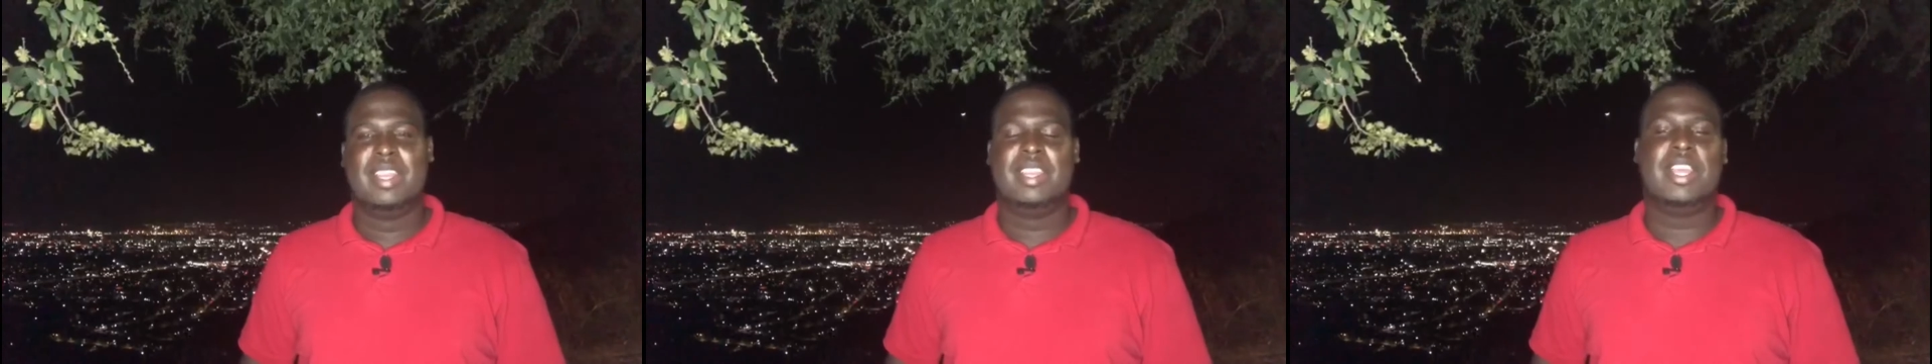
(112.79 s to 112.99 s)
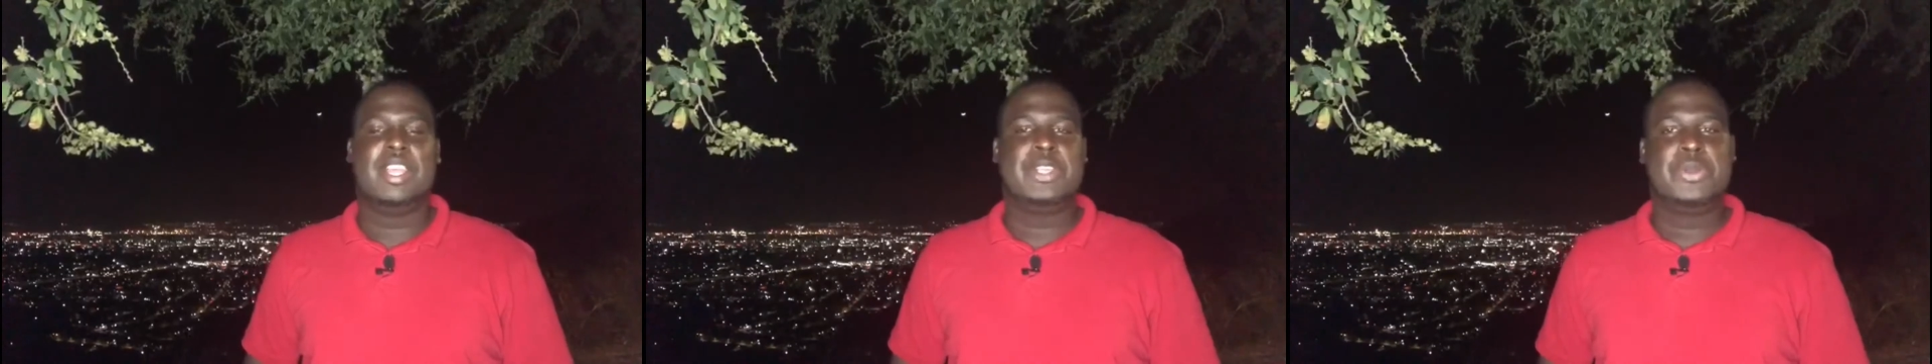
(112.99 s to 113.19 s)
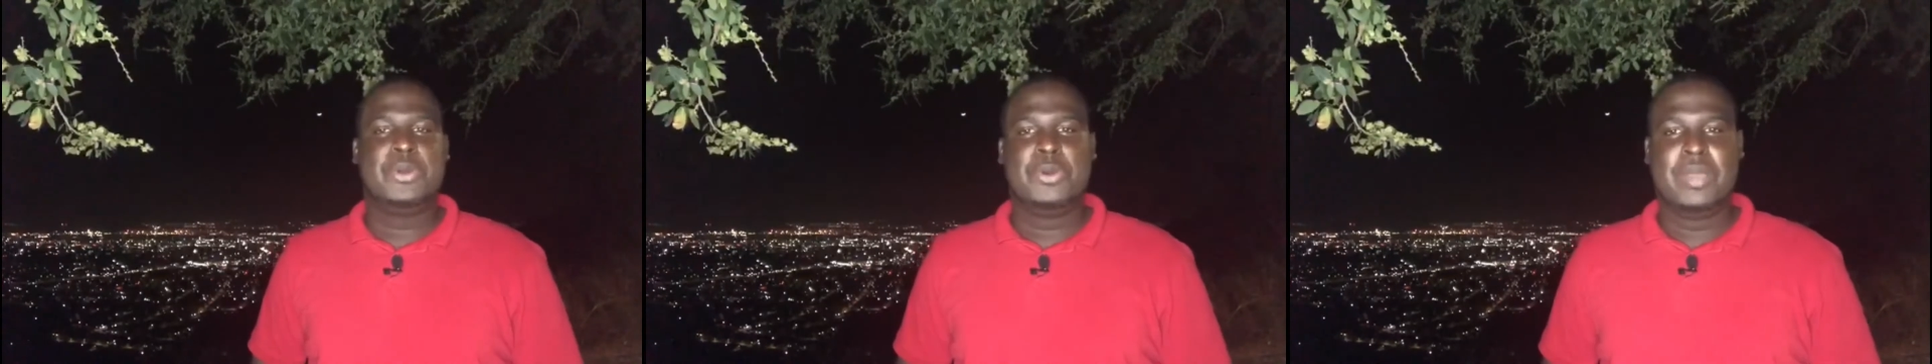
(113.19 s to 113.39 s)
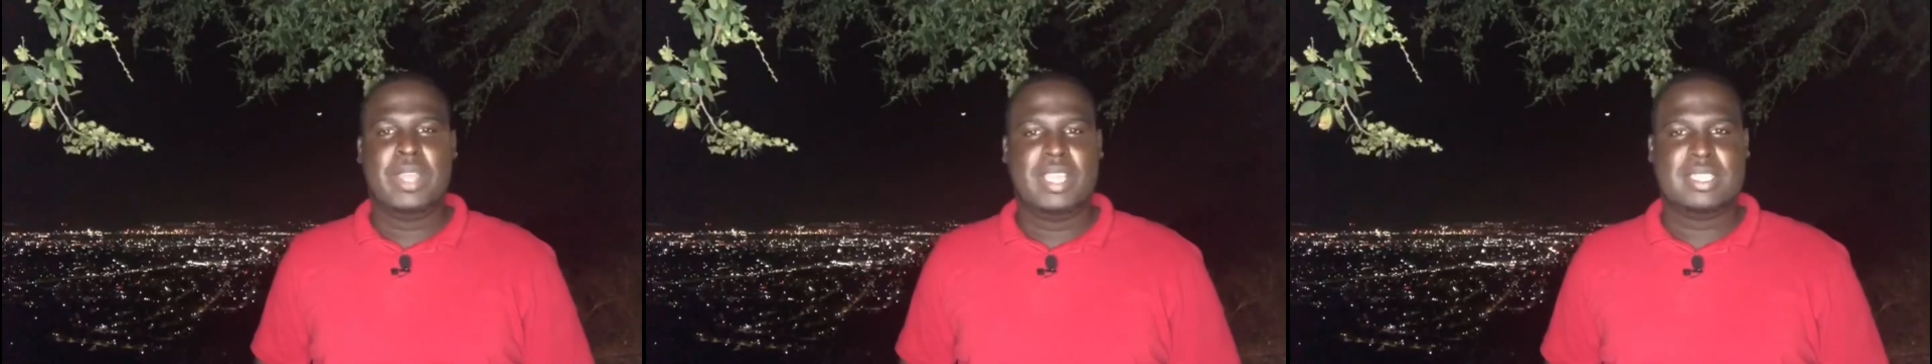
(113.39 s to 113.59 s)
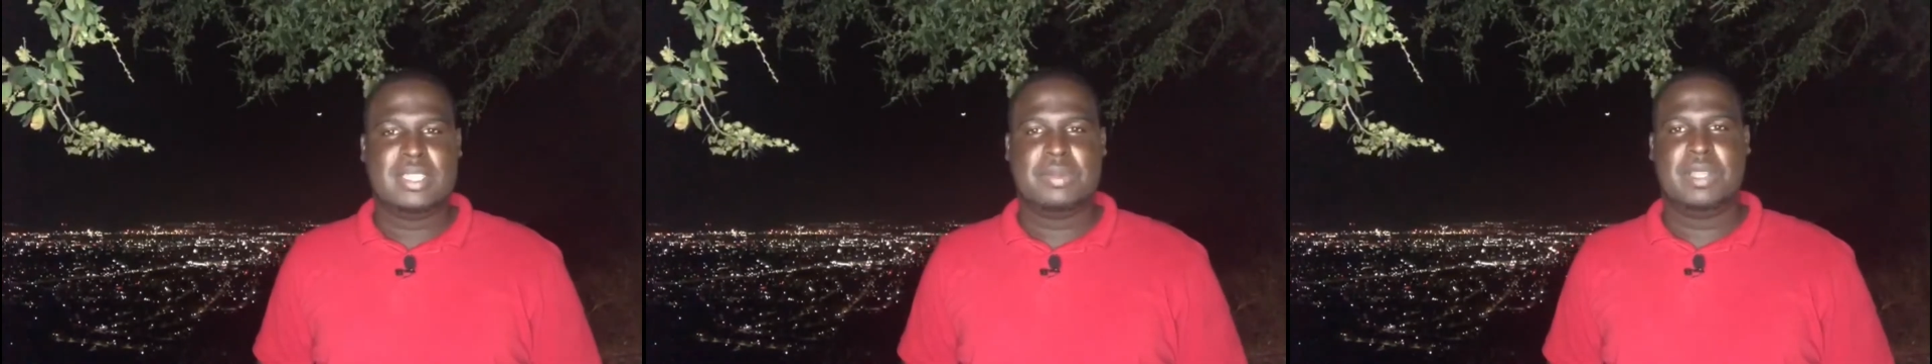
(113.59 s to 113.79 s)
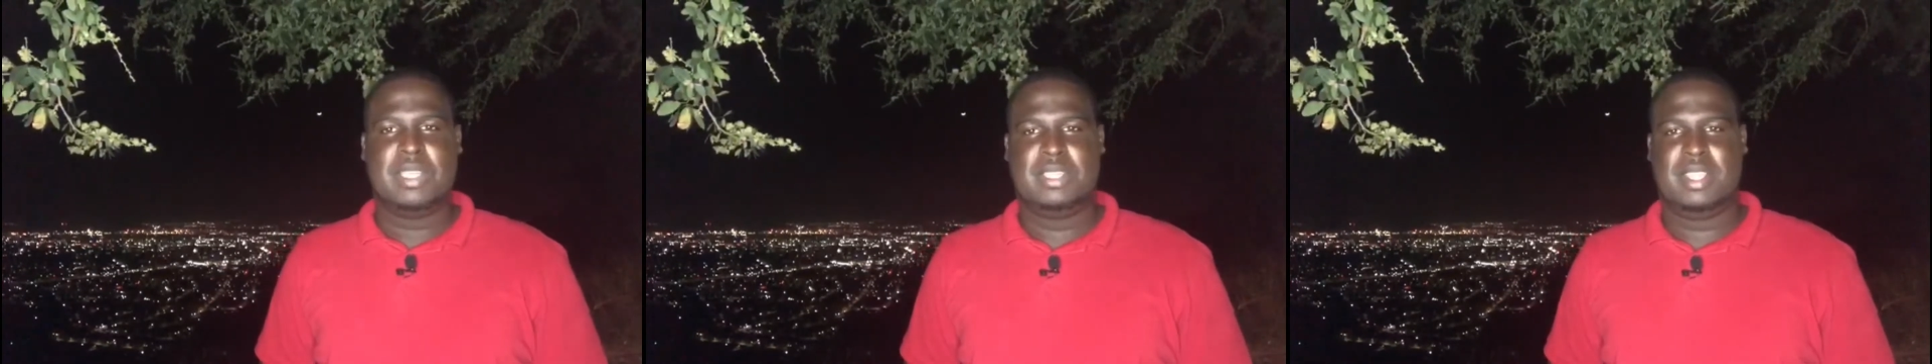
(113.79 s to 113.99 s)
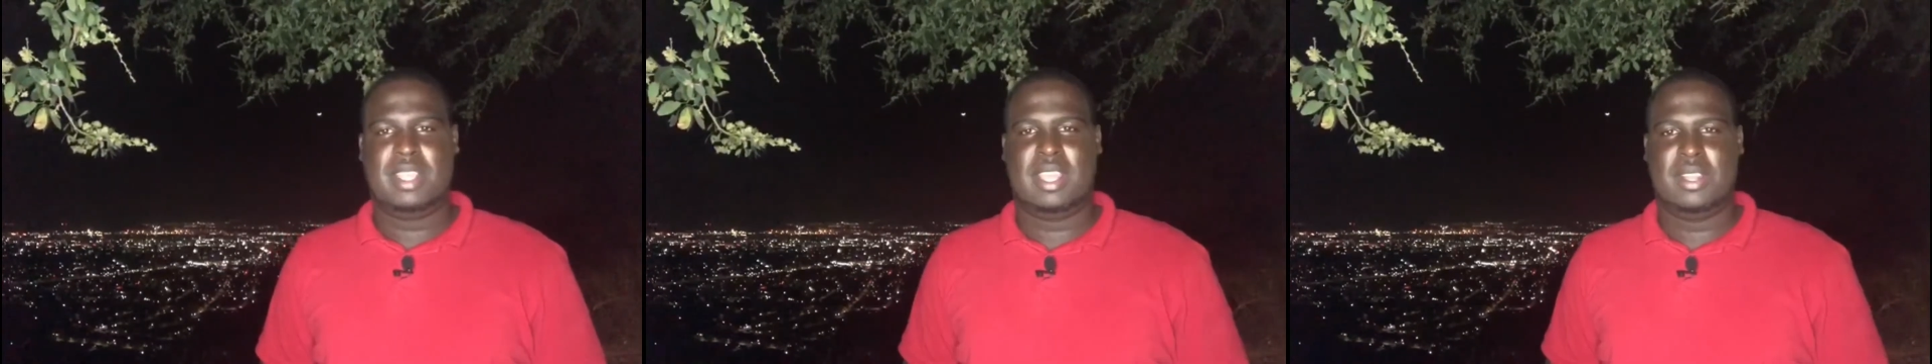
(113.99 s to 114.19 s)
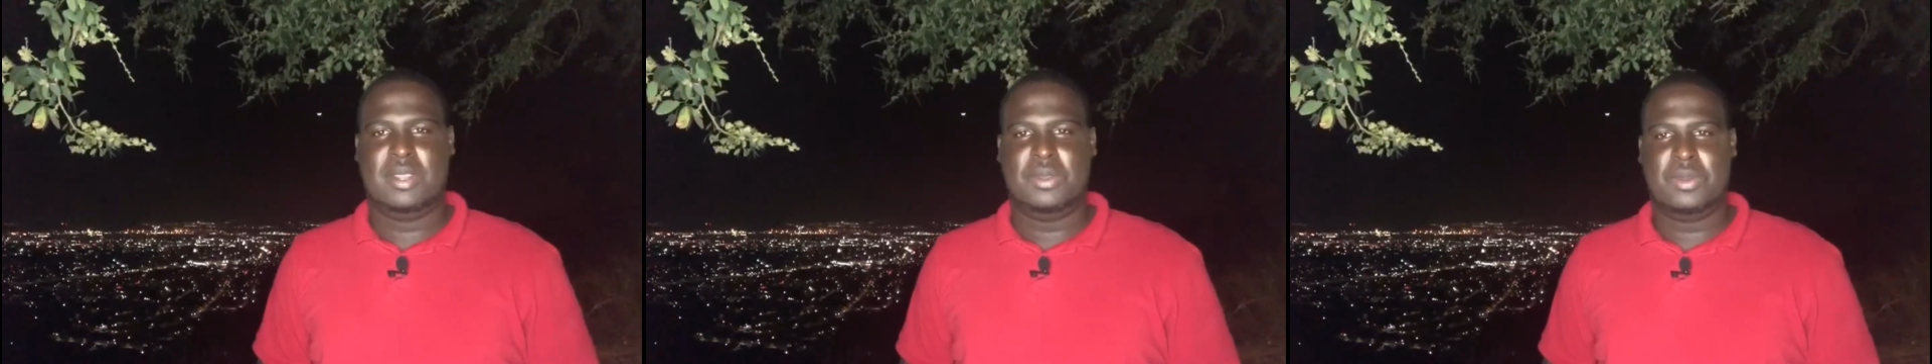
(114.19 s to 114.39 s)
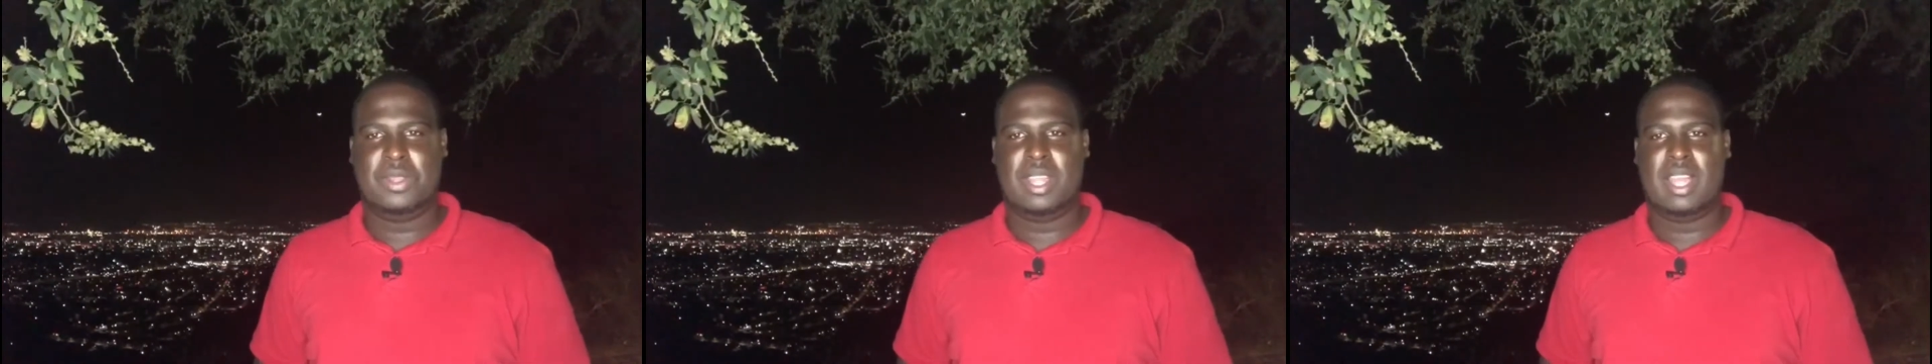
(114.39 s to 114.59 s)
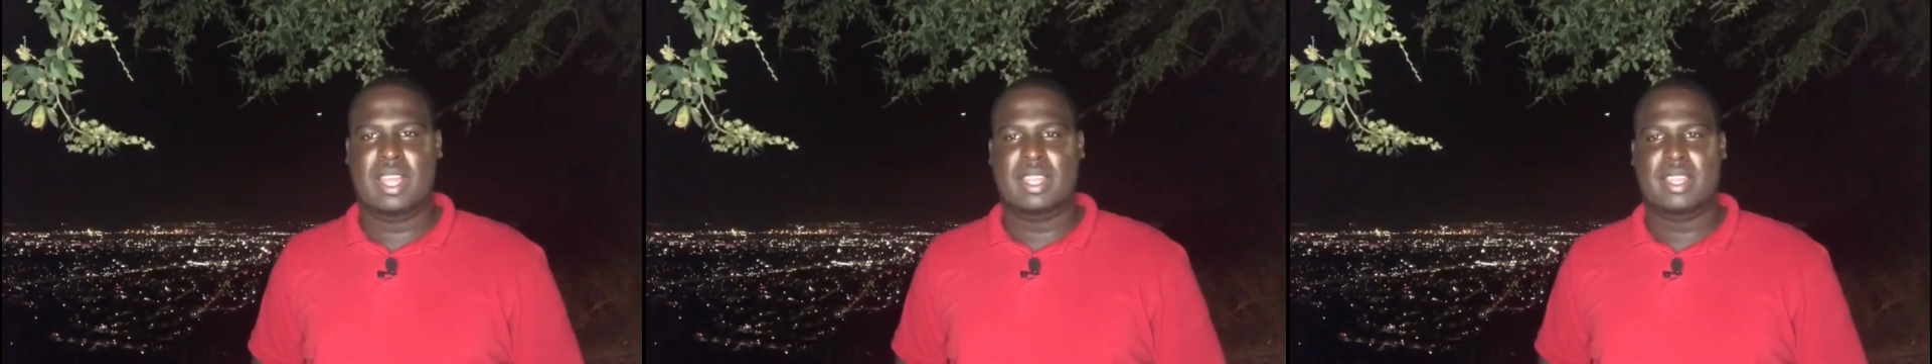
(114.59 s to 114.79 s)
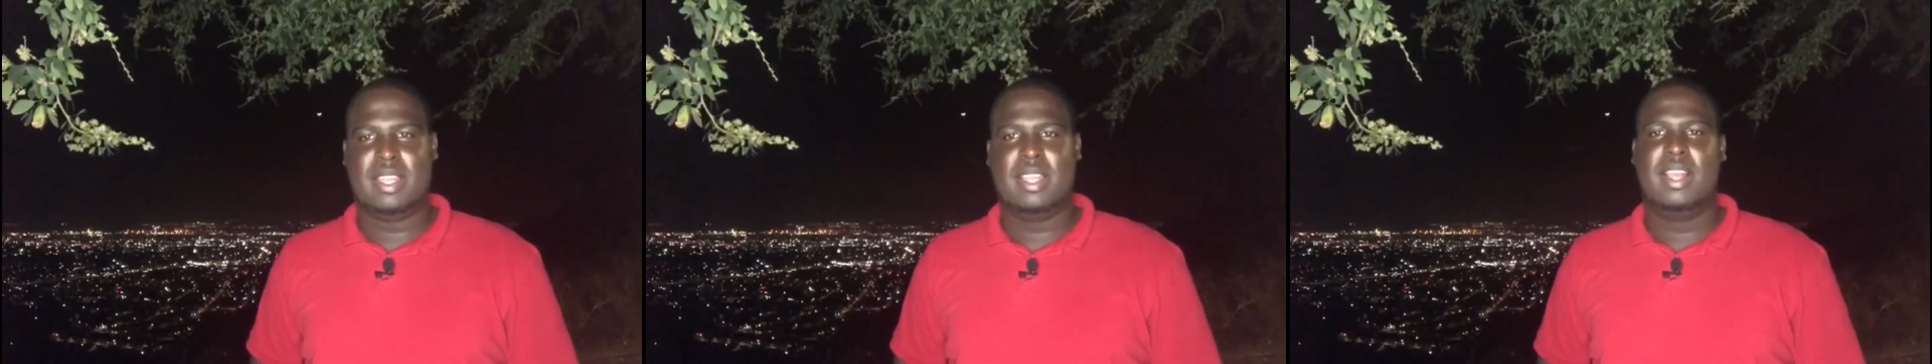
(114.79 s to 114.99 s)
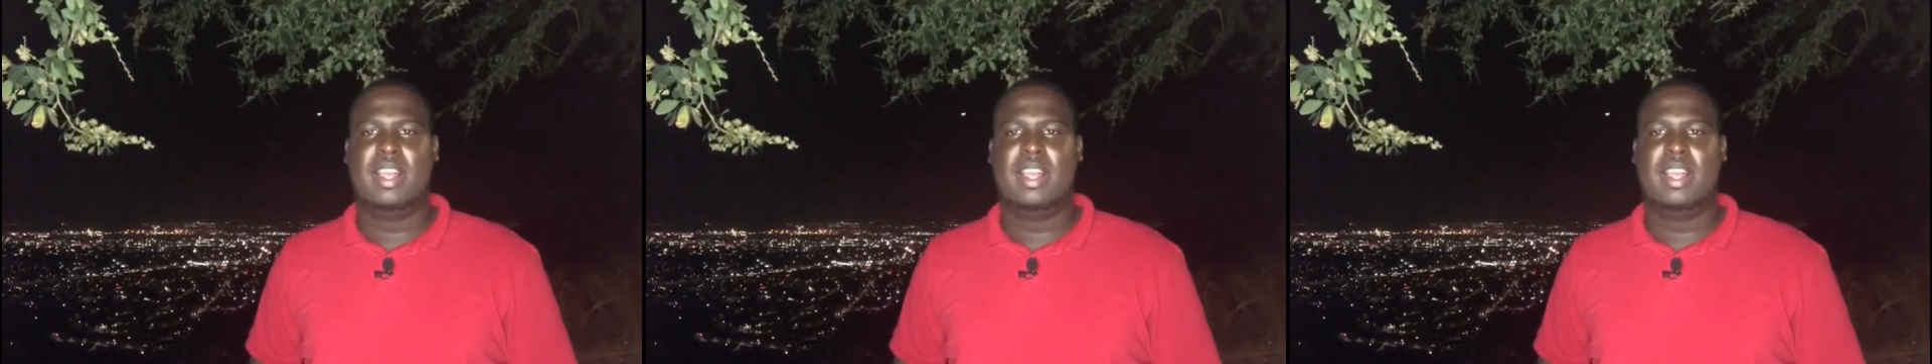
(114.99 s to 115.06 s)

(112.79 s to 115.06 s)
There are two ways in which you can do that.